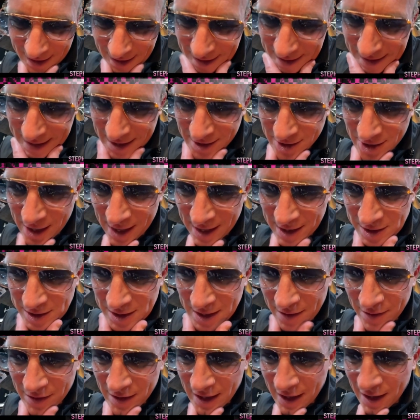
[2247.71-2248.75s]
they changed
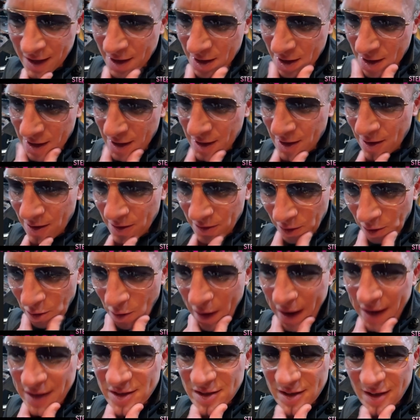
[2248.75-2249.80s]
everything. You know, the
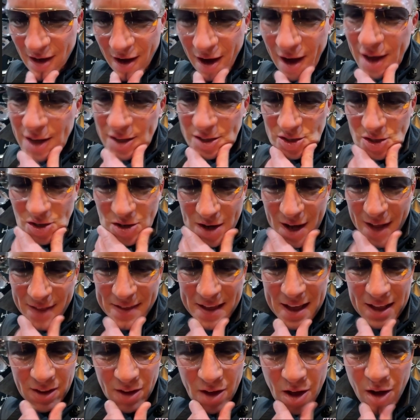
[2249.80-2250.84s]
greats to us are not
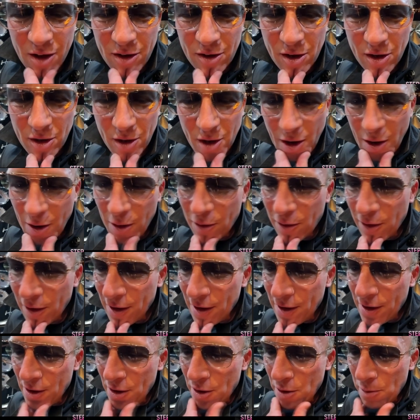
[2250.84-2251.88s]
that long ago,
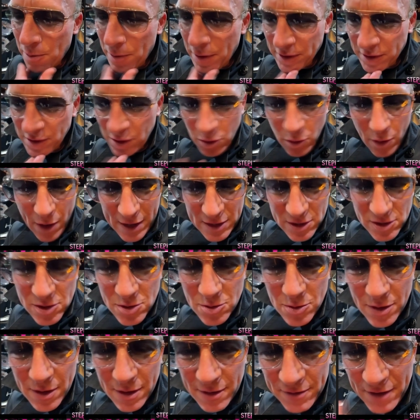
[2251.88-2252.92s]
but the greats
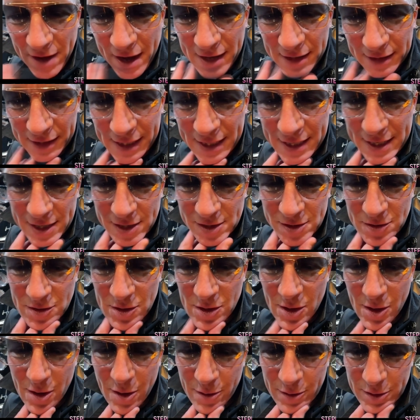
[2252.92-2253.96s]
to a violinist, you
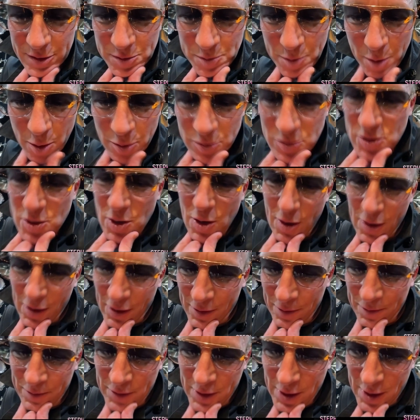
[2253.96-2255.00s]
know, is Mozart,
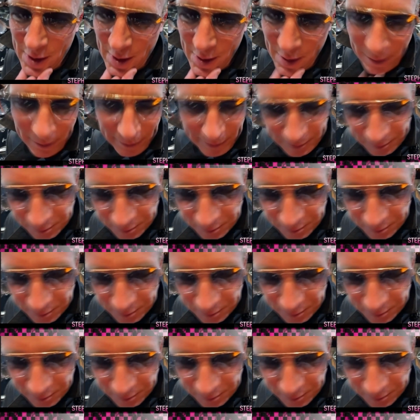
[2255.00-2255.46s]
you know.